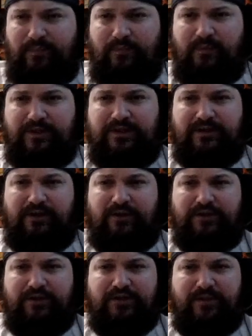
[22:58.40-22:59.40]
which is
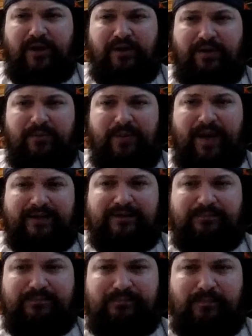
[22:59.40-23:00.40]
currently streaming on
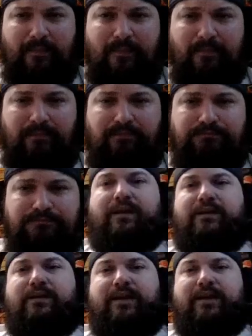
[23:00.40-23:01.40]
Max.
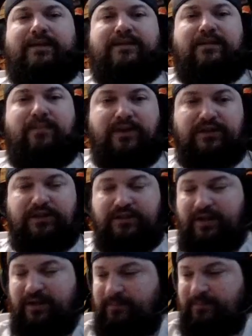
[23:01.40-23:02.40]
Yeah, it's the much
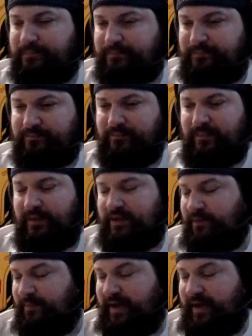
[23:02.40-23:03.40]

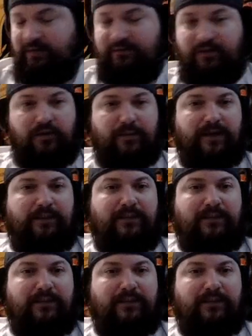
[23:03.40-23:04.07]
debated film, and I'm